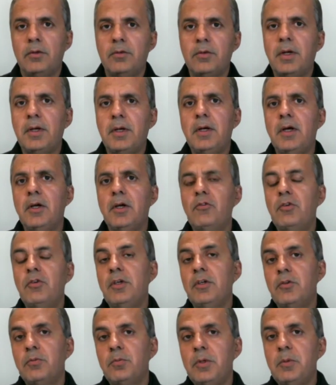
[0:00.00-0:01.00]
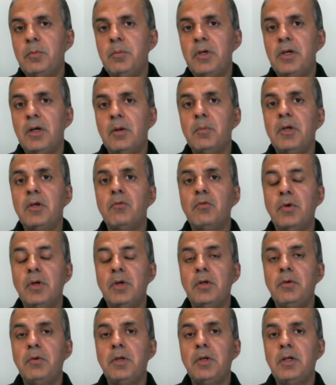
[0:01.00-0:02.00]
Psychiatry has been becoming
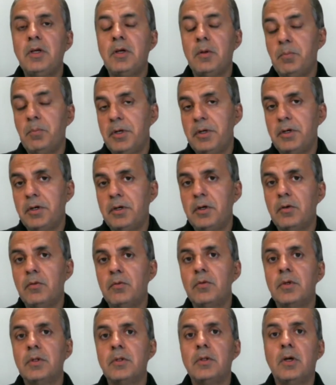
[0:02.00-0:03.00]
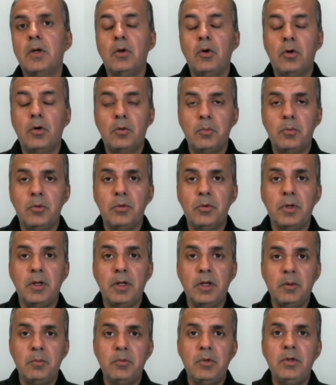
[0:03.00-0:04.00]
very, very competitive with a lot more
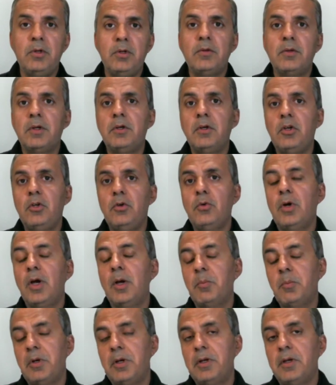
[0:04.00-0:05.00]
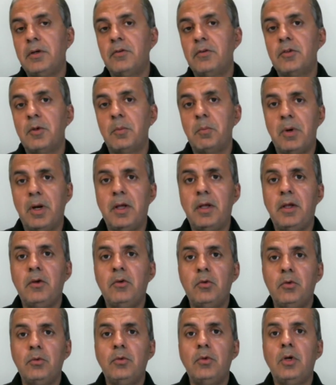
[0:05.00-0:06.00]
AMGs and DO applicants
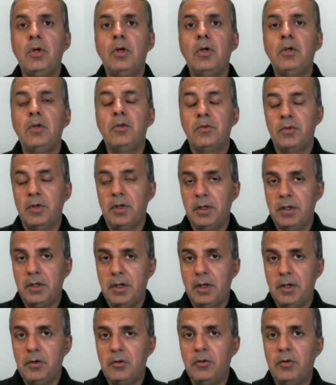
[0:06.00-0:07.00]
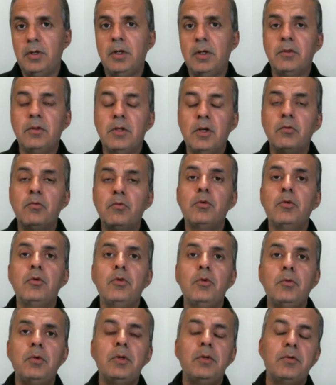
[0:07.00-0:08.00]
applying to psychiatry. And therefore,
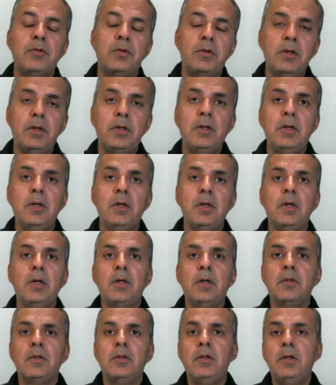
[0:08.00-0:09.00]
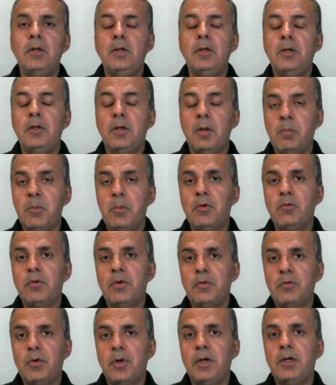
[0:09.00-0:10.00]
you will see the number of
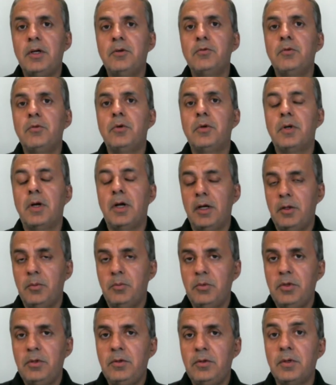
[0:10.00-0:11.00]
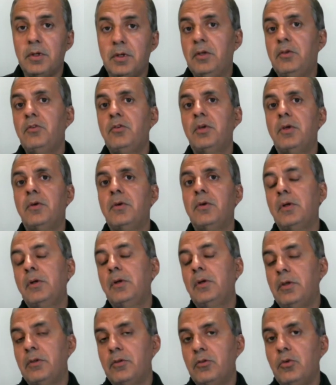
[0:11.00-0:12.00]
invites for IMGs in
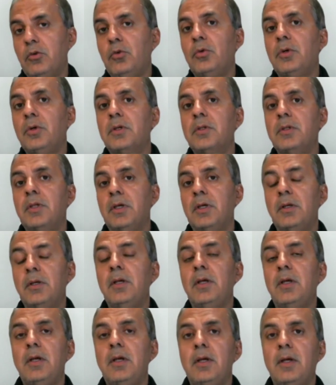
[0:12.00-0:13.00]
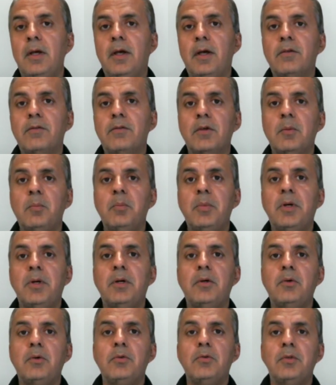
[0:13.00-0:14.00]
general is lower than as
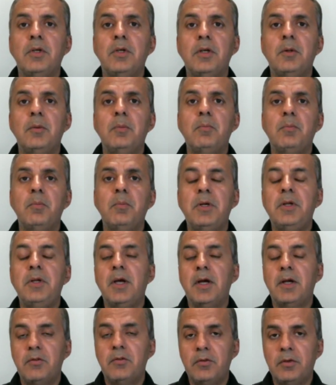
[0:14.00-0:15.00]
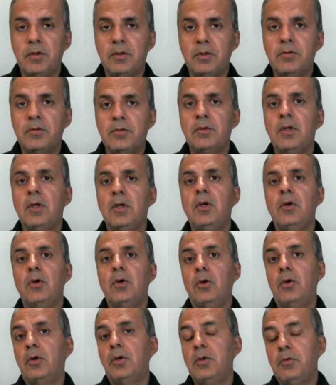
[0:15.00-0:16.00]
compared to, say, pediatrics
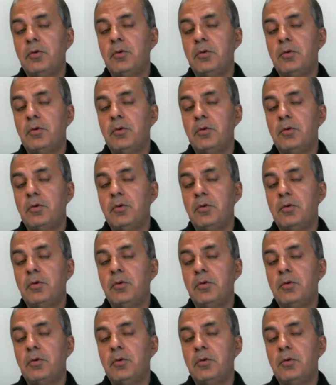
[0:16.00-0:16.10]
or